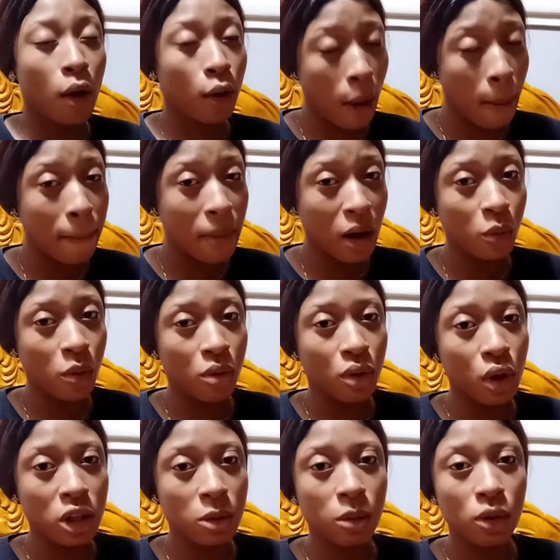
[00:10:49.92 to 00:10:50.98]
come back with
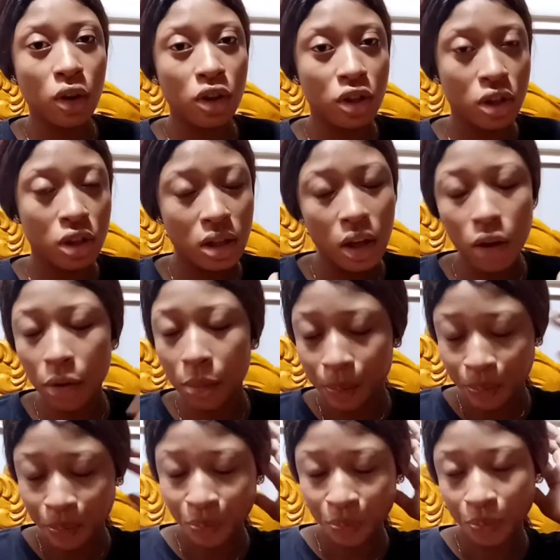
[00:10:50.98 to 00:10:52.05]
us because she
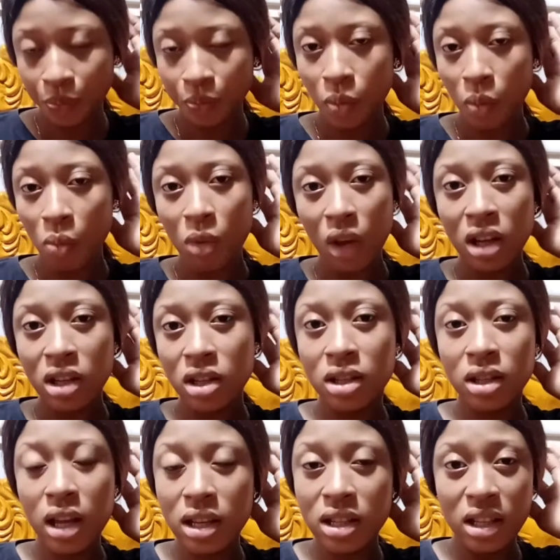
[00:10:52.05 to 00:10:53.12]

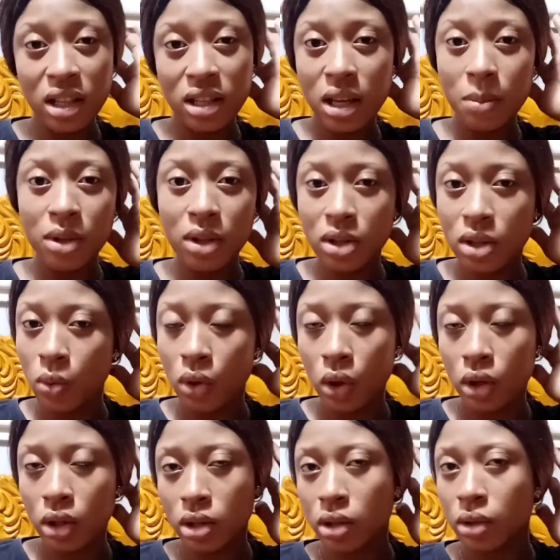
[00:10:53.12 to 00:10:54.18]
stays in the same city with
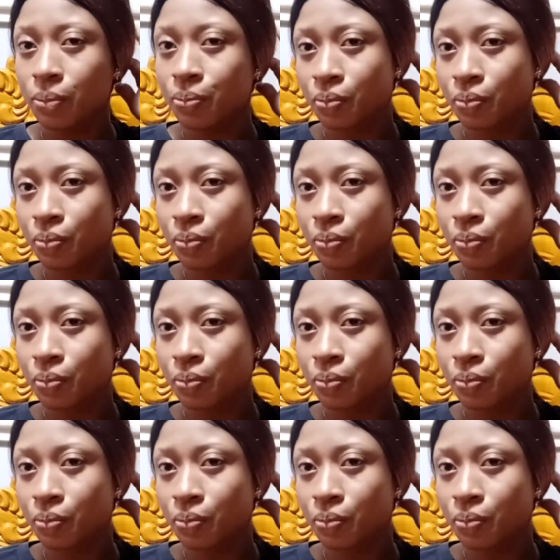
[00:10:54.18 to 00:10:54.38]
us.